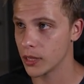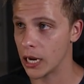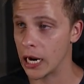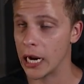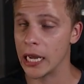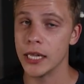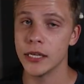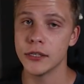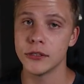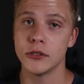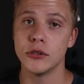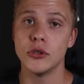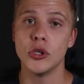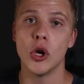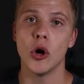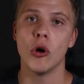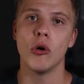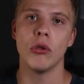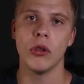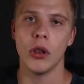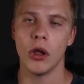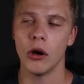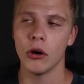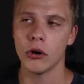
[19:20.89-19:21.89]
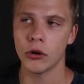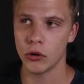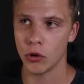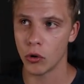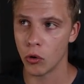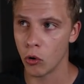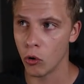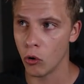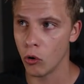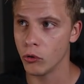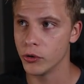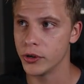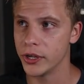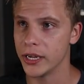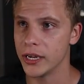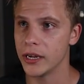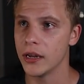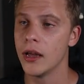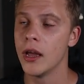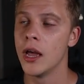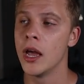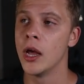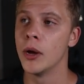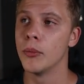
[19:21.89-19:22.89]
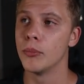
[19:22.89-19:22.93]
It is no longer holding